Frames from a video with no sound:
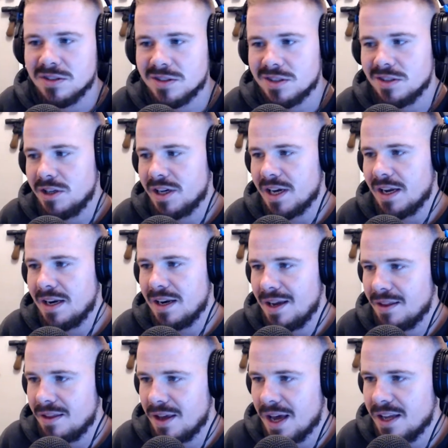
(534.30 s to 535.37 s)
that you get near
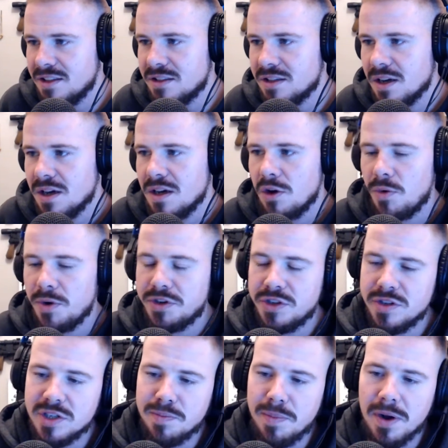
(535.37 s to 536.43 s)
the end, which is
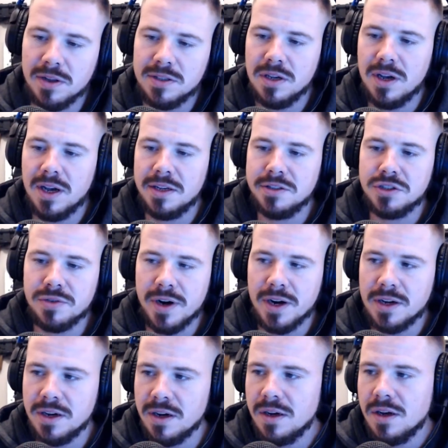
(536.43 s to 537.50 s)
Spotter and
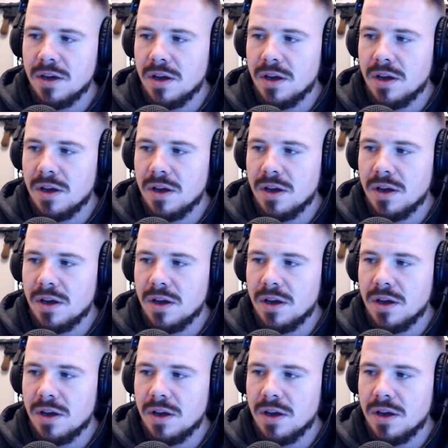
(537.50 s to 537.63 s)
Tracker.